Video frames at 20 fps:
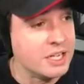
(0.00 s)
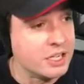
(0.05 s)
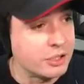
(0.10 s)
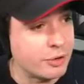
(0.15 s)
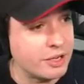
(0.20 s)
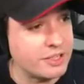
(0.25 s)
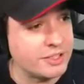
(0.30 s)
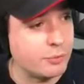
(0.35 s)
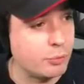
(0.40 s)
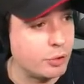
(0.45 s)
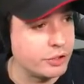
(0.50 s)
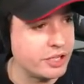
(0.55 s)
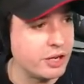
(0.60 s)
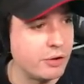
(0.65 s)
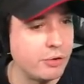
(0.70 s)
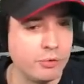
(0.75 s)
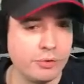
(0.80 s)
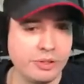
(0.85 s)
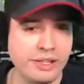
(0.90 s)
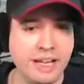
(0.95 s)
Crazy what
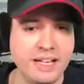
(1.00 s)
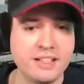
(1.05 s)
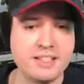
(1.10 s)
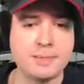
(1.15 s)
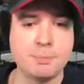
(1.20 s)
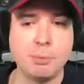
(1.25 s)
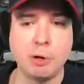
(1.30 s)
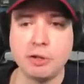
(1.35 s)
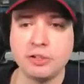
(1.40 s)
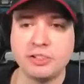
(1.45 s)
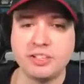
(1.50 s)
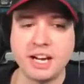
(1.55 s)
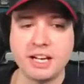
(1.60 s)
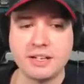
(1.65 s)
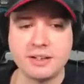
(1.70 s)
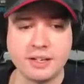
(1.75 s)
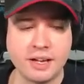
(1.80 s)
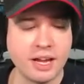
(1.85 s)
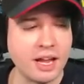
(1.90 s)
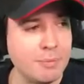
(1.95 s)
a late spawn
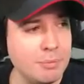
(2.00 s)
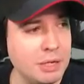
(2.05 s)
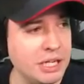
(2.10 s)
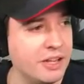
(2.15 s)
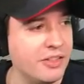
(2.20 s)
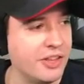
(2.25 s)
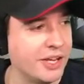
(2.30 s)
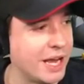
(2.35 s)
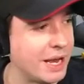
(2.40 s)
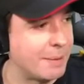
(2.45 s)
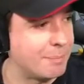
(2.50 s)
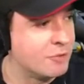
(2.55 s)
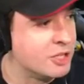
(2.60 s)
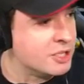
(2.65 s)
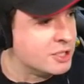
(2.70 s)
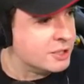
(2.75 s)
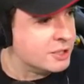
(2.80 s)
Titan can mean in the game.